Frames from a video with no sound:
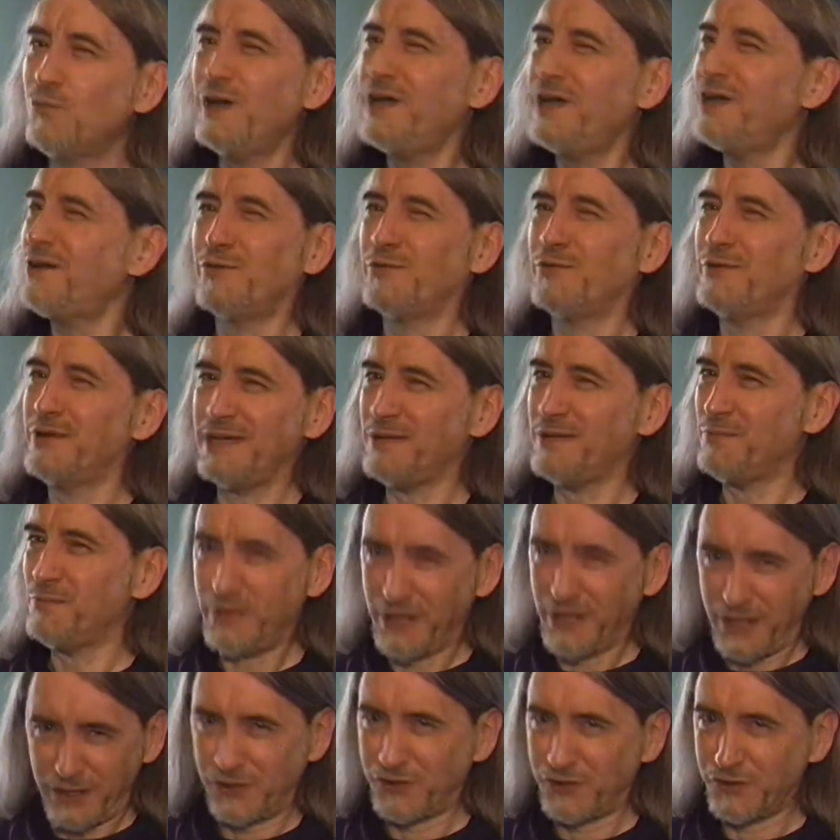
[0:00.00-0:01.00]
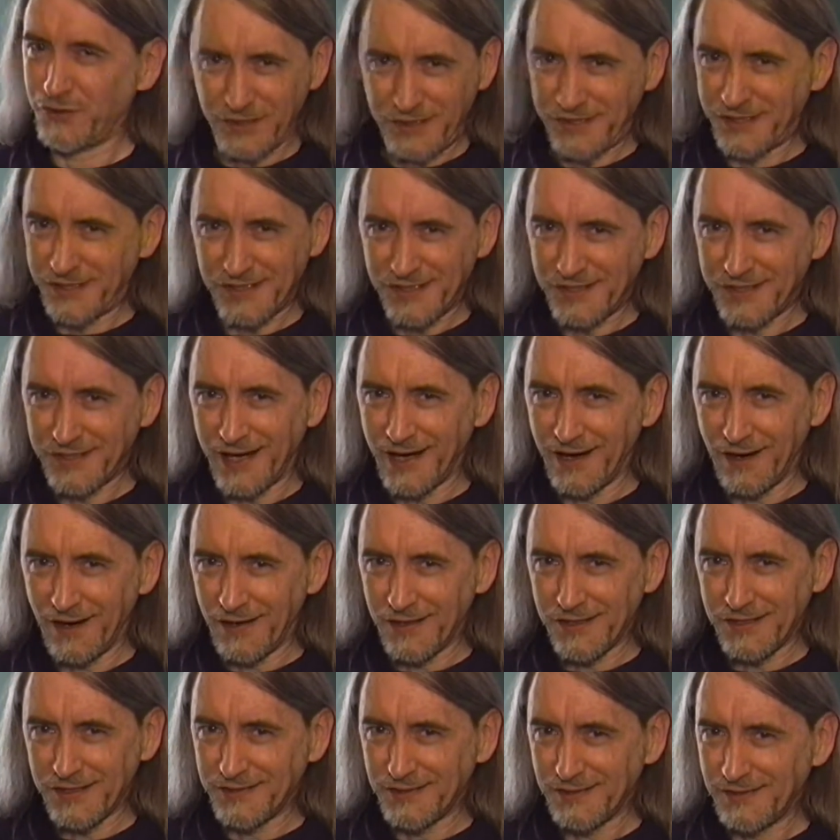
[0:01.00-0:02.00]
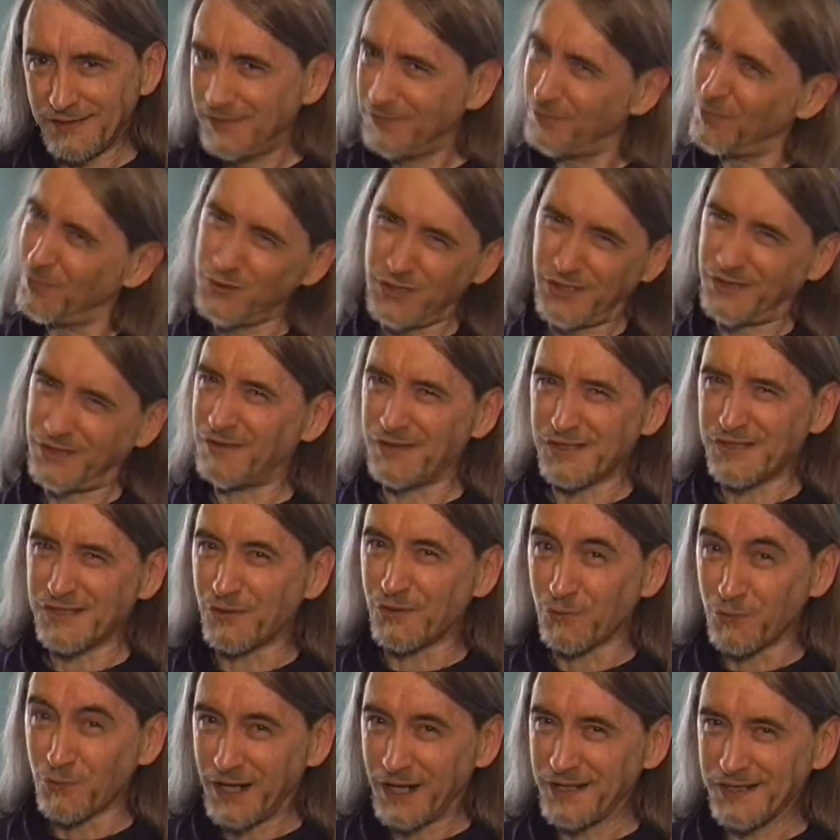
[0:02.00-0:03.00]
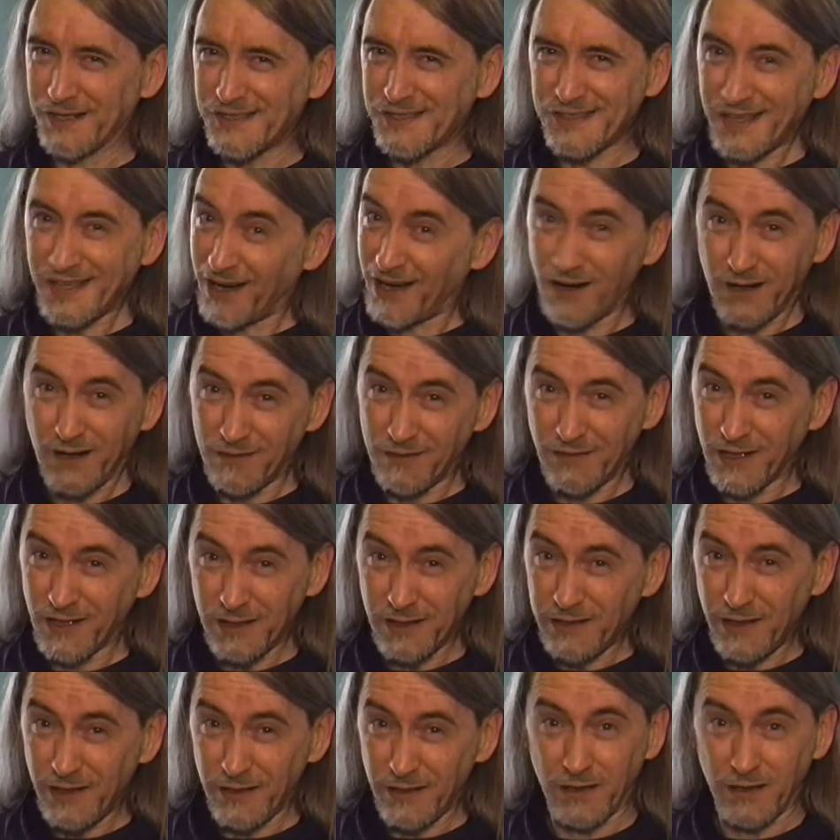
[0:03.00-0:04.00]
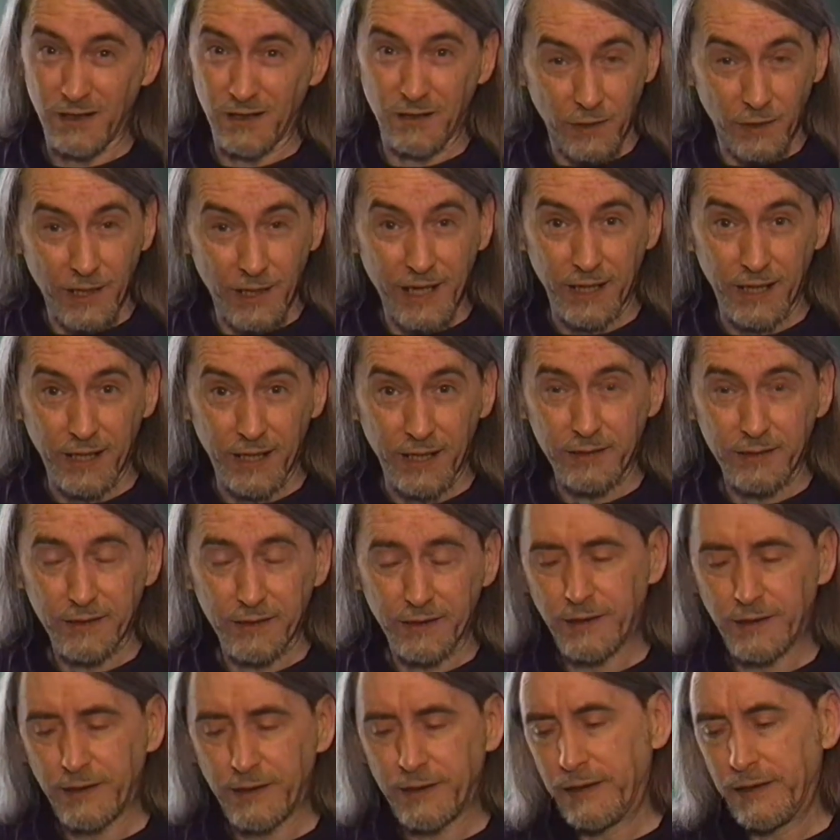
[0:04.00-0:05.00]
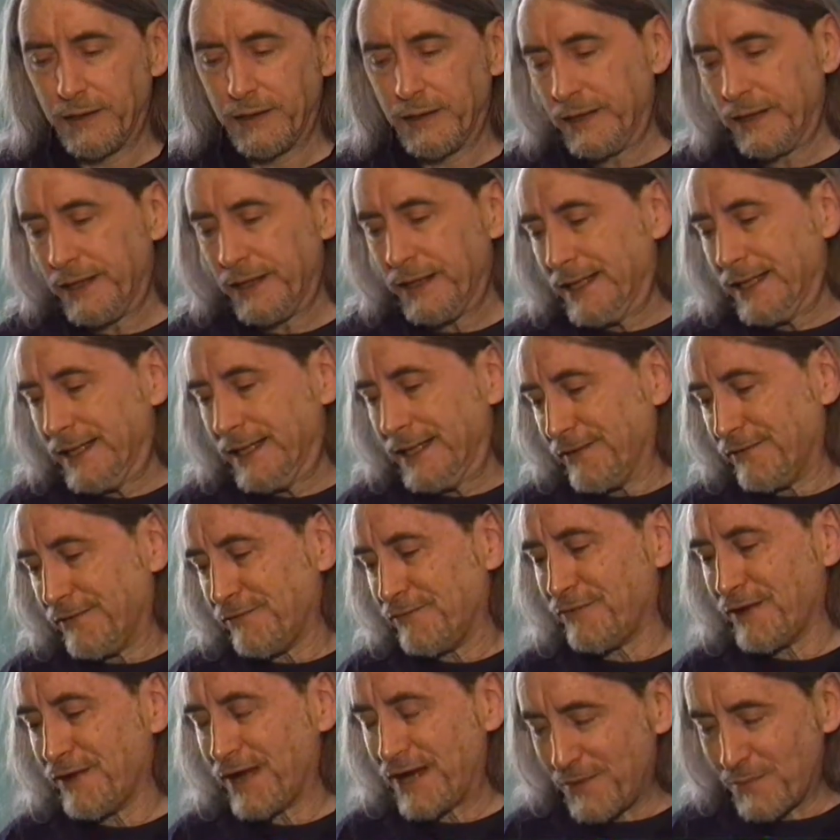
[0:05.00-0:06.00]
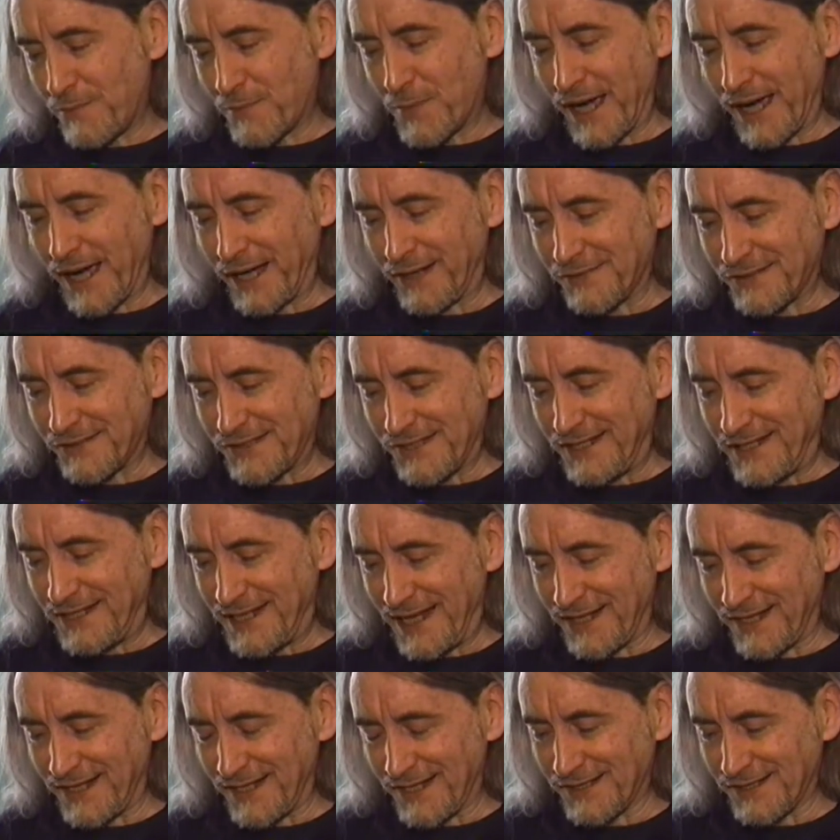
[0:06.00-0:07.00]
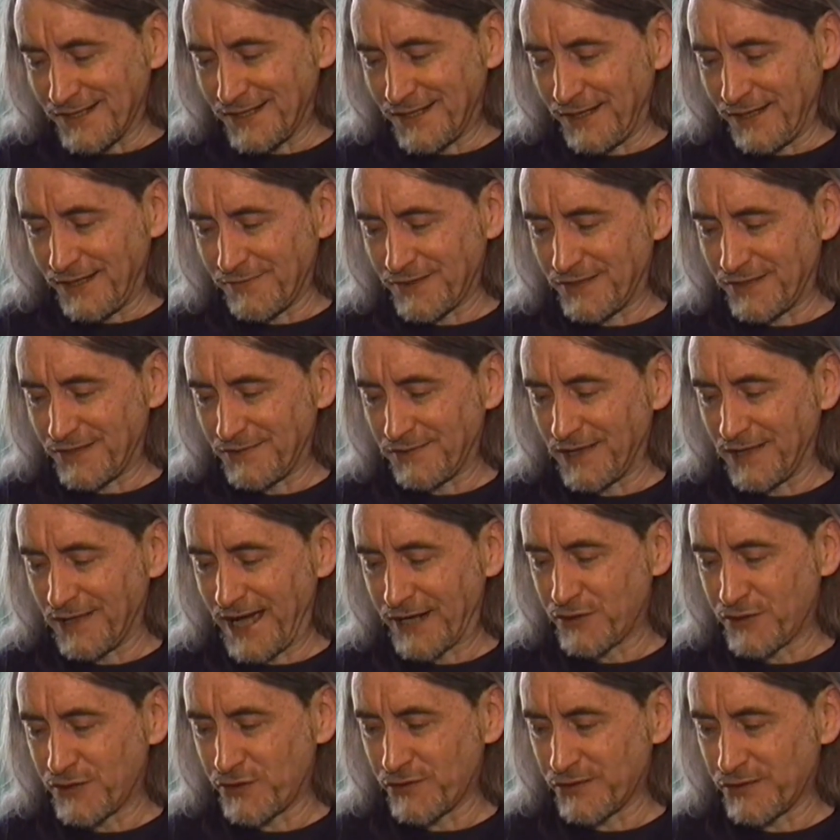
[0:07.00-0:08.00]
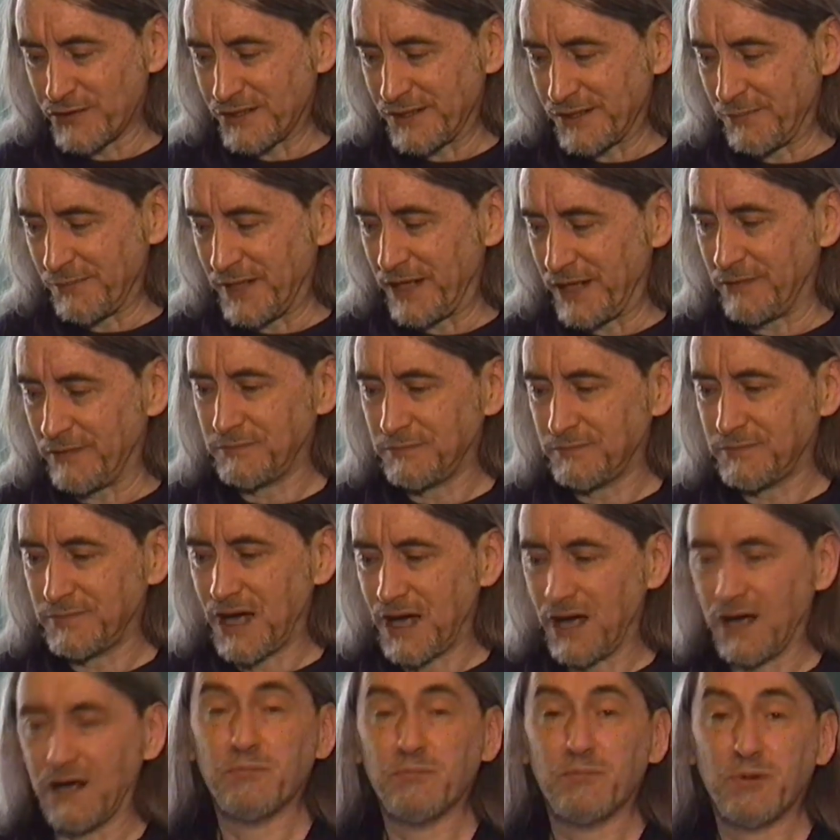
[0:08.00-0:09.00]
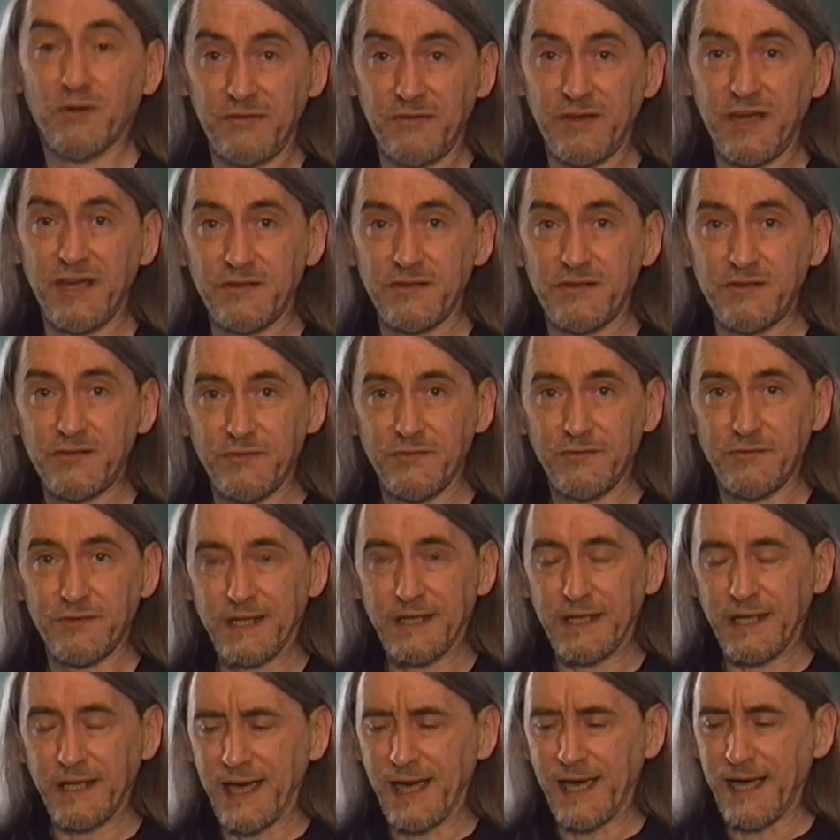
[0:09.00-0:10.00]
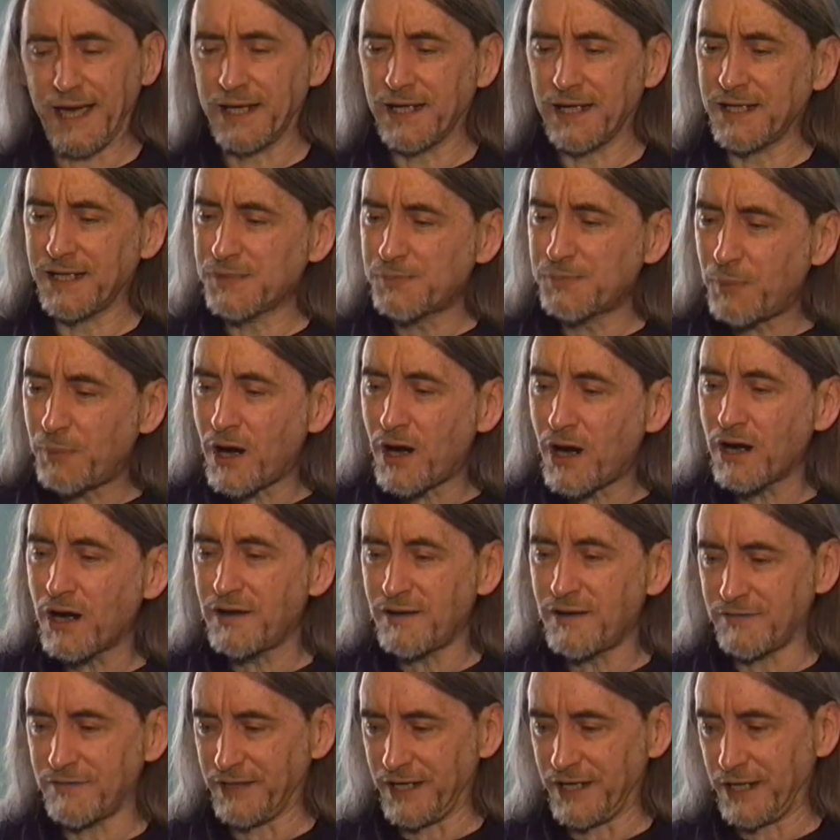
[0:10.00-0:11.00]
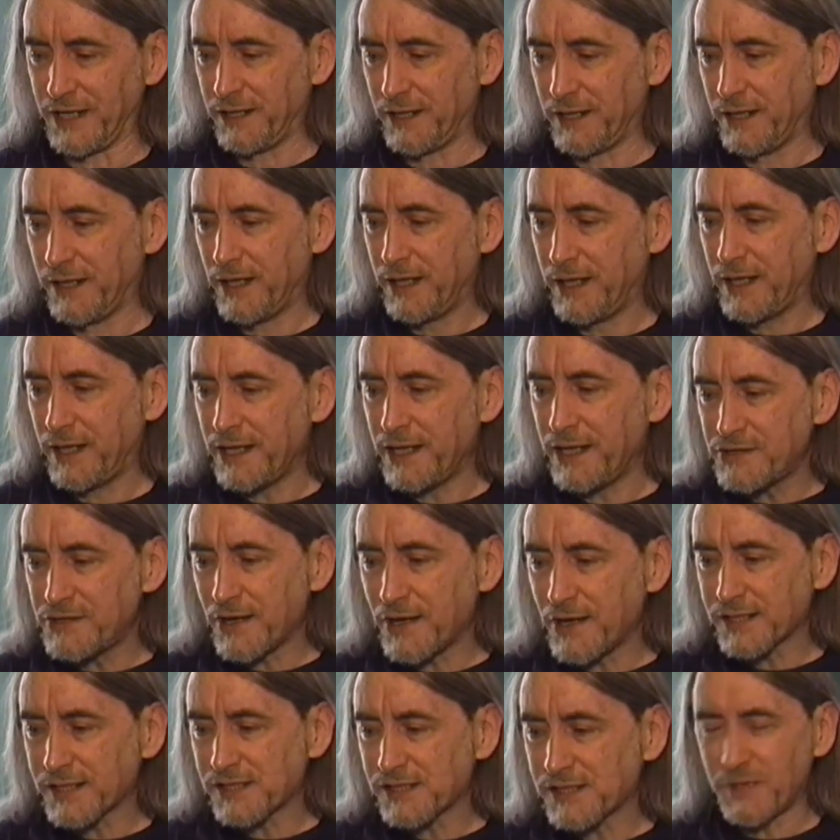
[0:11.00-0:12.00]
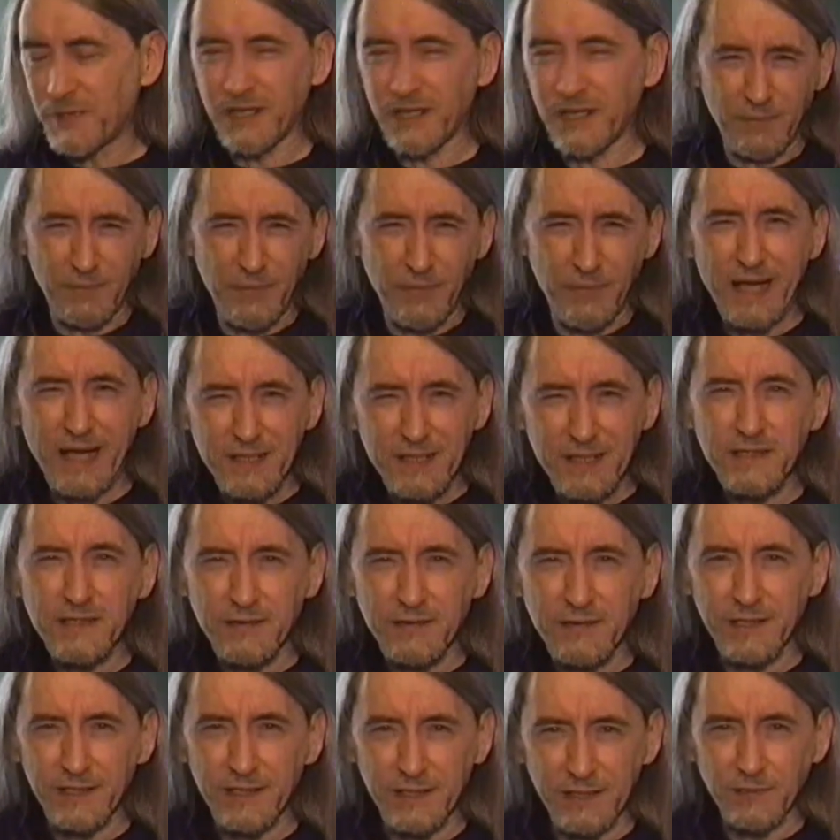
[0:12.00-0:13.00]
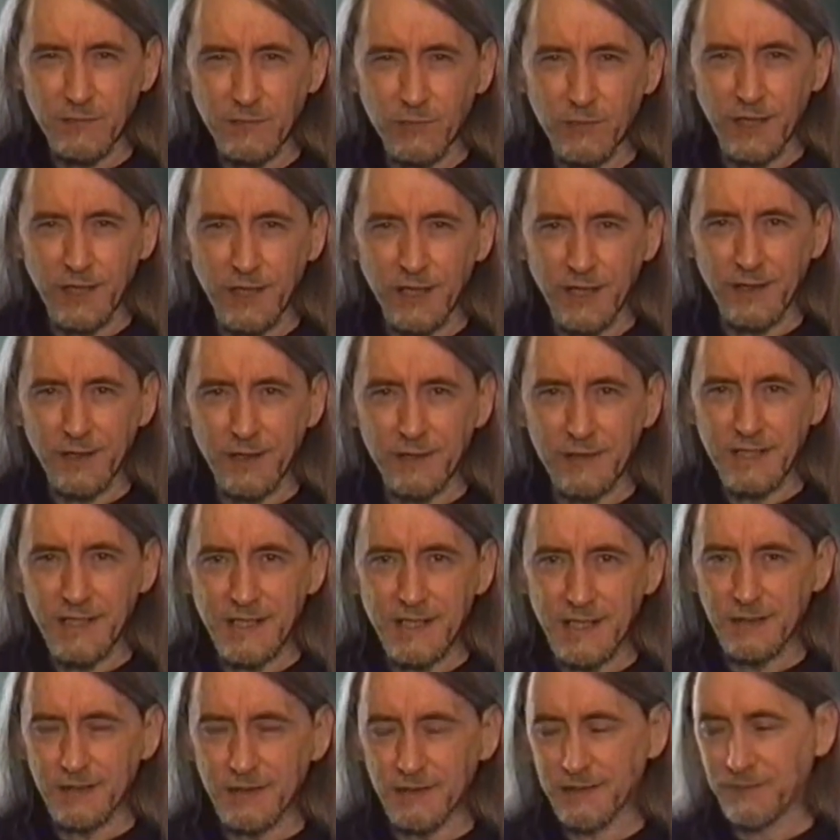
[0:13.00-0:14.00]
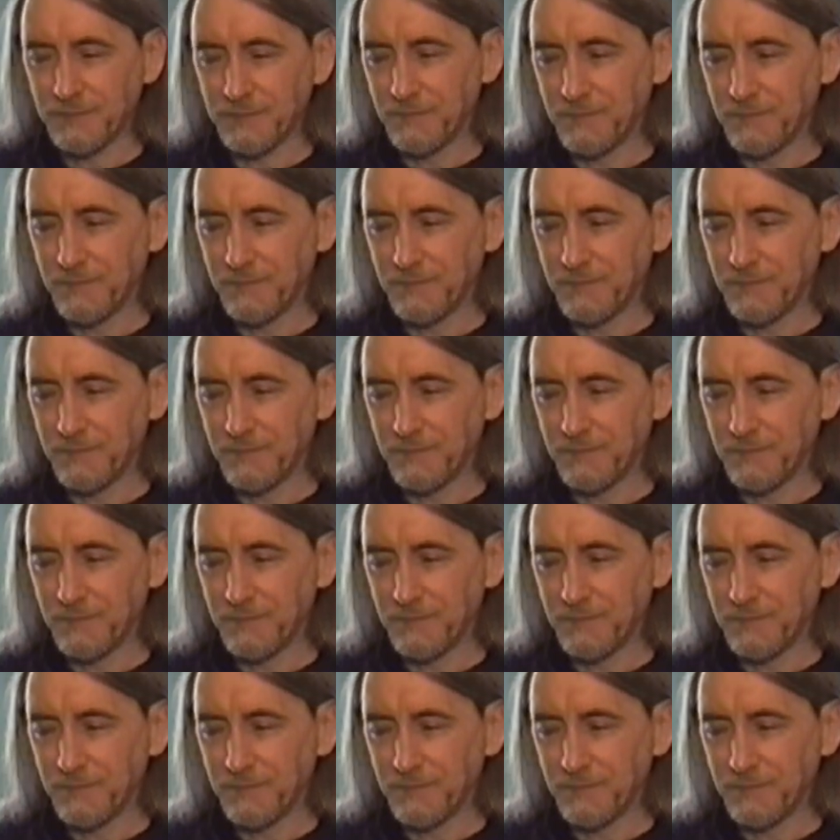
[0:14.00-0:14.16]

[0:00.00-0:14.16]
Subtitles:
We don't need pictures to scare us. Most of us are running scared of our teeth already. A friend of mine who's a dentist gives lectures about how to prevent tooth decay, and as part of it, he talks about the bacteria that work on our teeth.